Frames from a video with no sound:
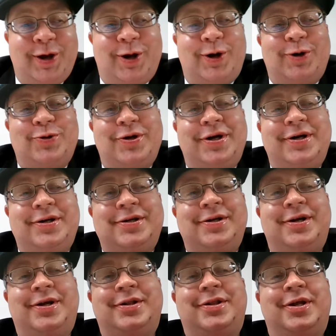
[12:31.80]
All right.
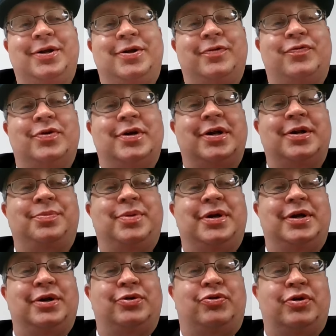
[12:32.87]
Thank you for letting
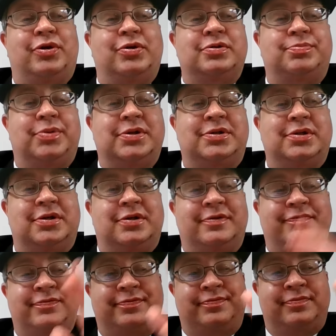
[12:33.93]
me introduce
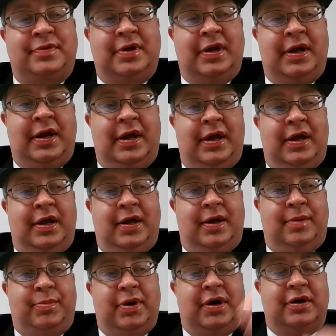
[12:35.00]
myself.
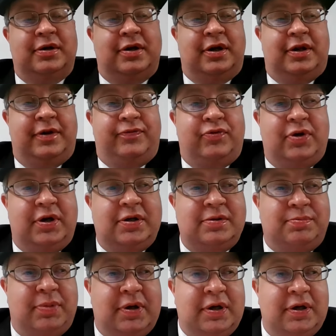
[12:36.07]
Bye, lady friends.
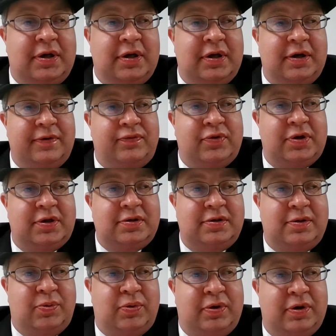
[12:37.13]
Bye, guy
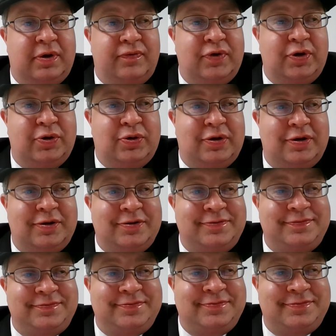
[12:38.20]
friends. Wherever you are.
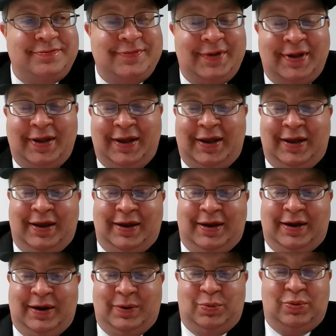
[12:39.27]

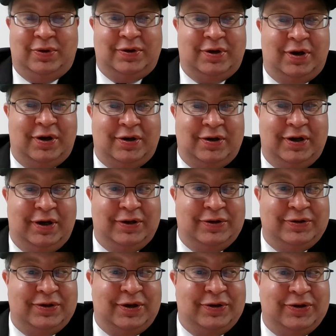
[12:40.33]
And we'll talk
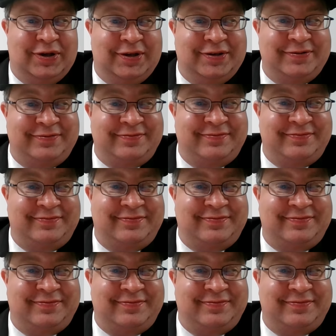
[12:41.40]
later. All right.